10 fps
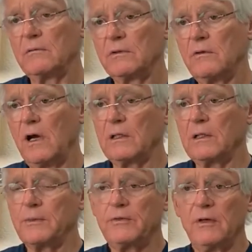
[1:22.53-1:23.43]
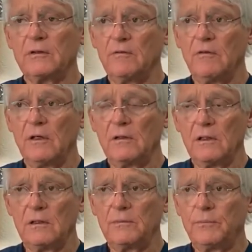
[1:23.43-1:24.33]
chronic obstructive
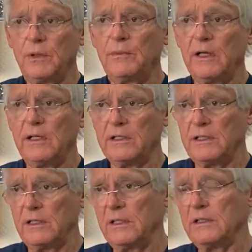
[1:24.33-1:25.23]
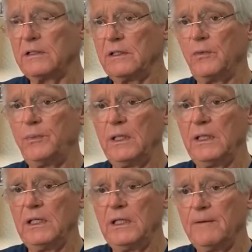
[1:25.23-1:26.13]
pulmonary disease,
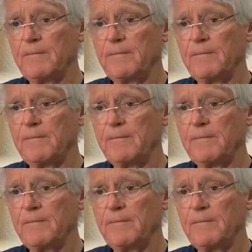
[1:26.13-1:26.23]
COPD,